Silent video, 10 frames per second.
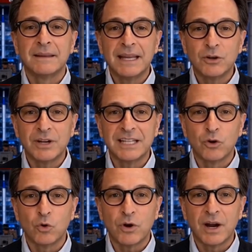It creates
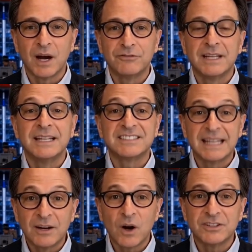overconfidence
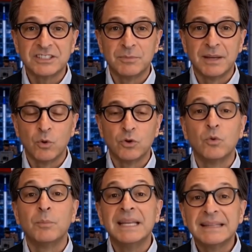and causes people to
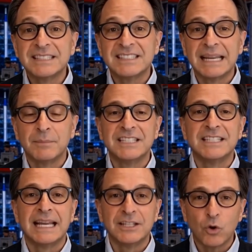repeat the same
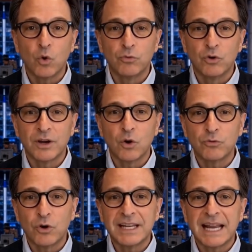mistakes over and
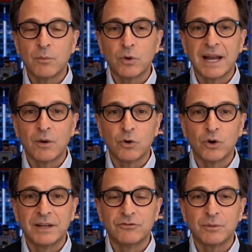over again without
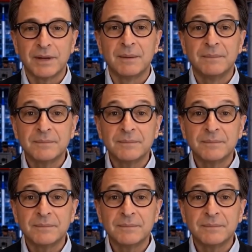learning from them.